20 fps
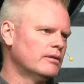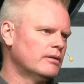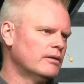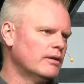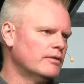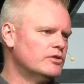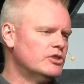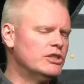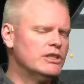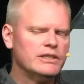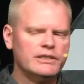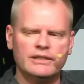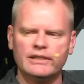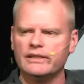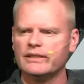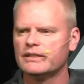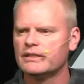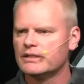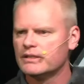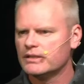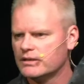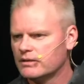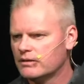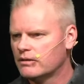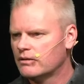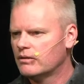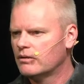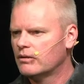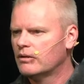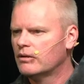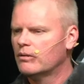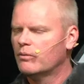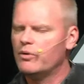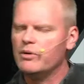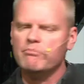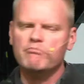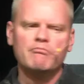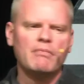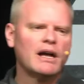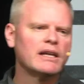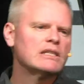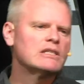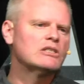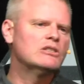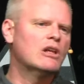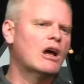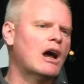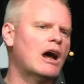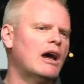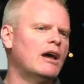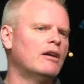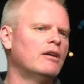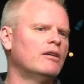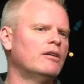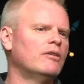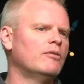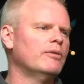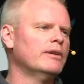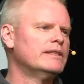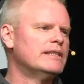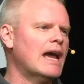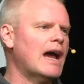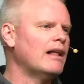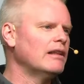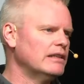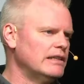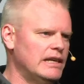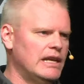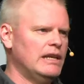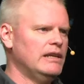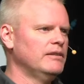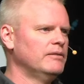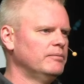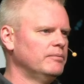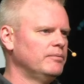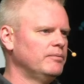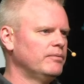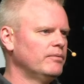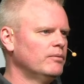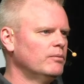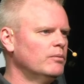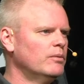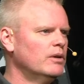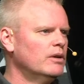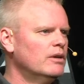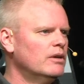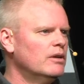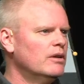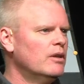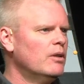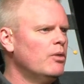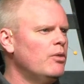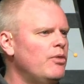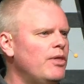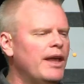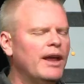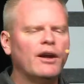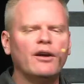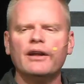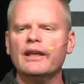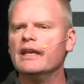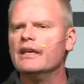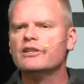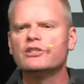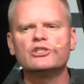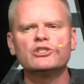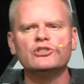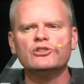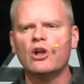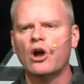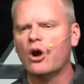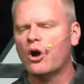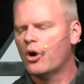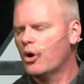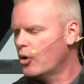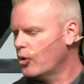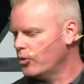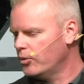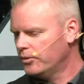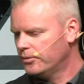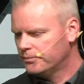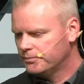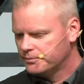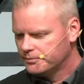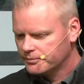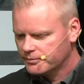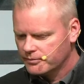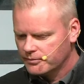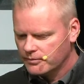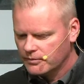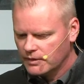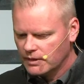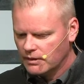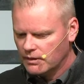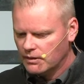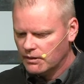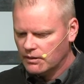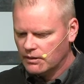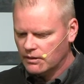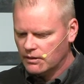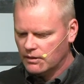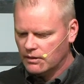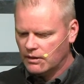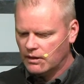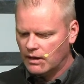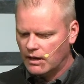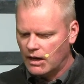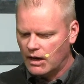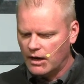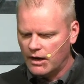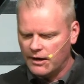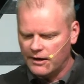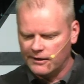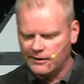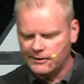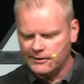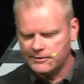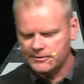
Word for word: of Jesus, we must not retaliate. There is no uh,